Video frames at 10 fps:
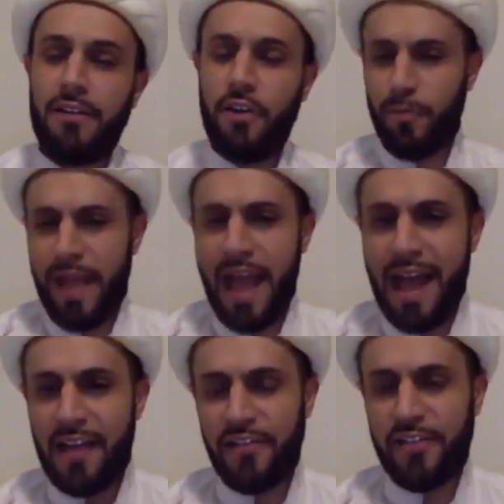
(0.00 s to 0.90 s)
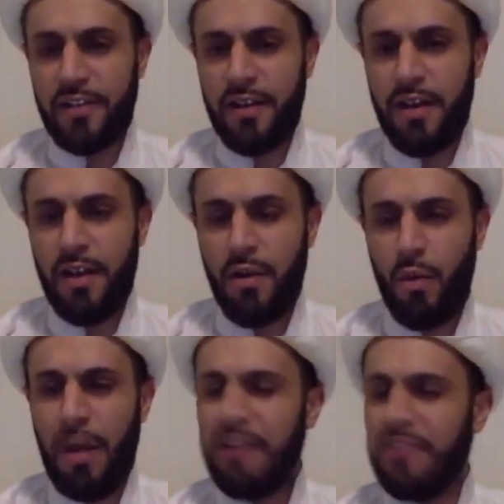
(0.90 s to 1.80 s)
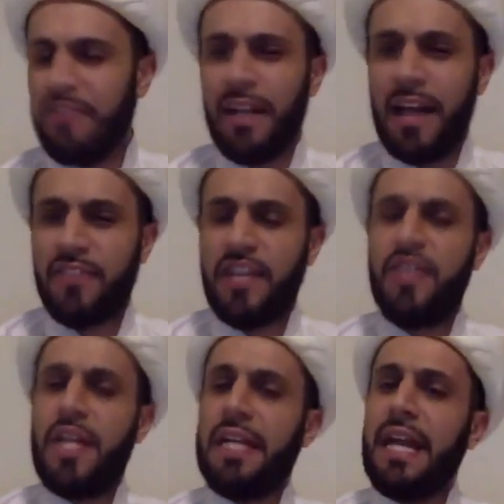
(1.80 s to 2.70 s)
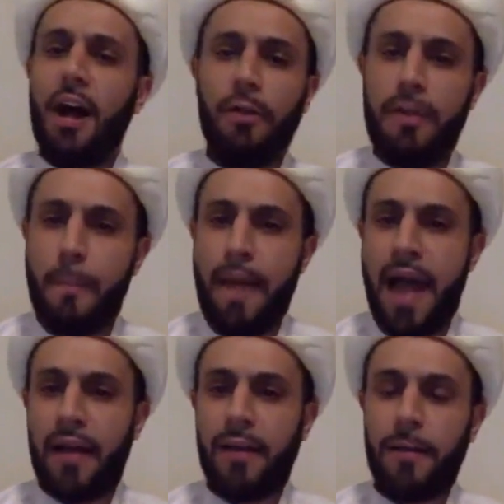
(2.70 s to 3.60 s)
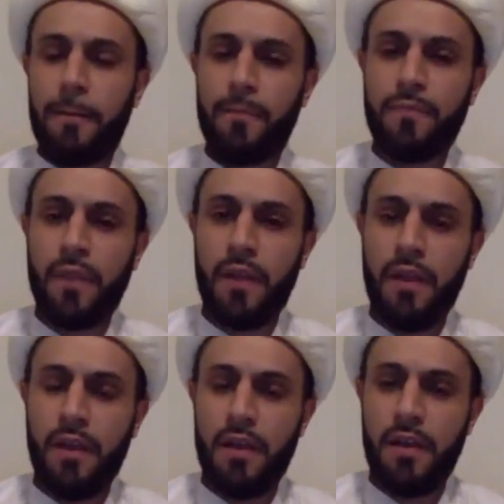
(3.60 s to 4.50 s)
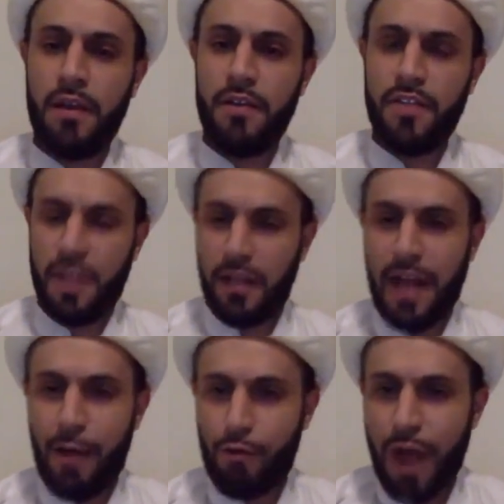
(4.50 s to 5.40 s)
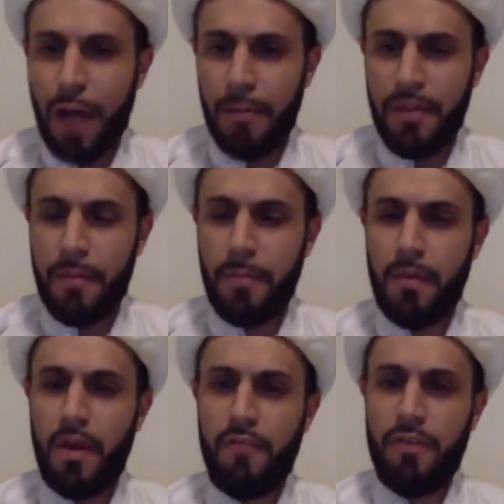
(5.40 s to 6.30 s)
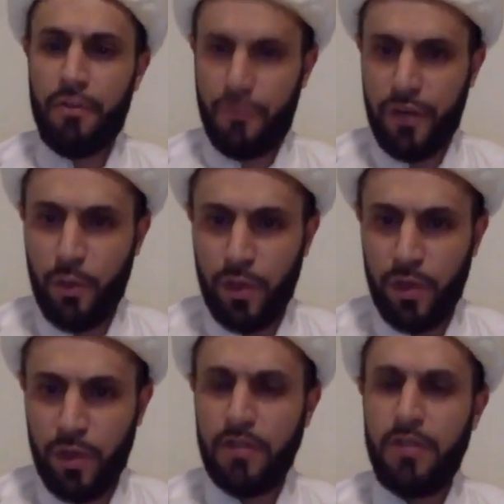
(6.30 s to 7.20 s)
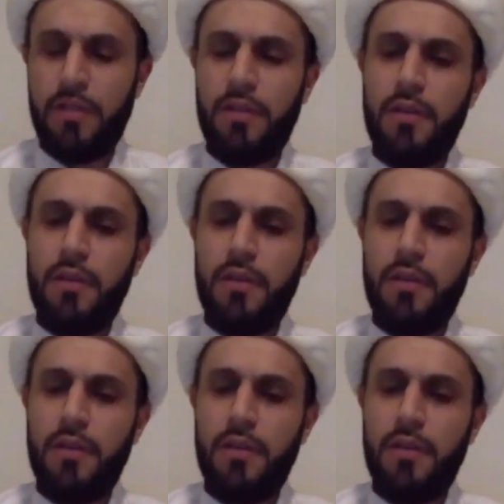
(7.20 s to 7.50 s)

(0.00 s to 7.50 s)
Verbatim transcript: Now you may ask, why does Allah say that He held them back? Did Allah rob them of their free will?